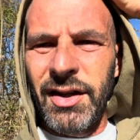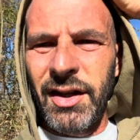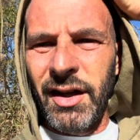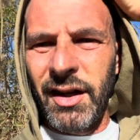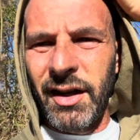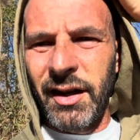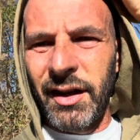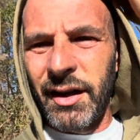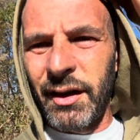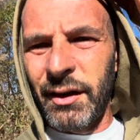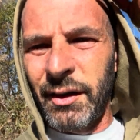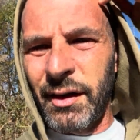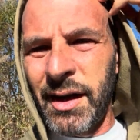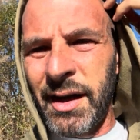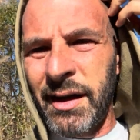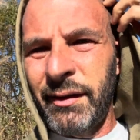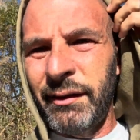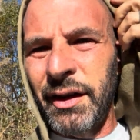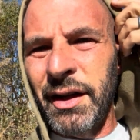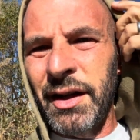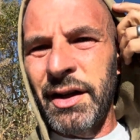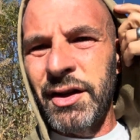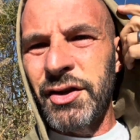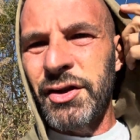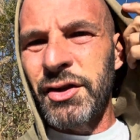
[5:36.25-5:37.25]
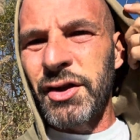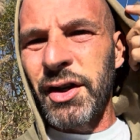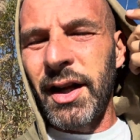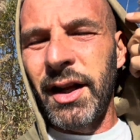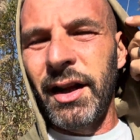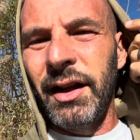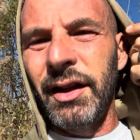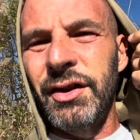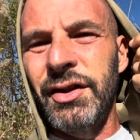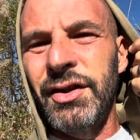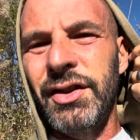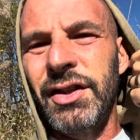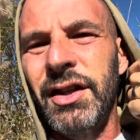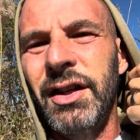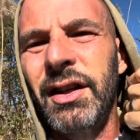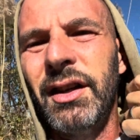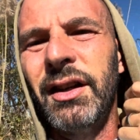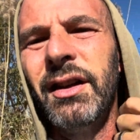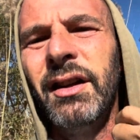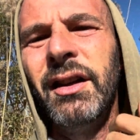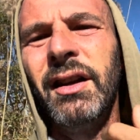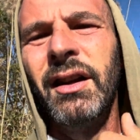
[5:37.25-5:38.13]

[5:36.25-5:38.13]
I don't have any astrology.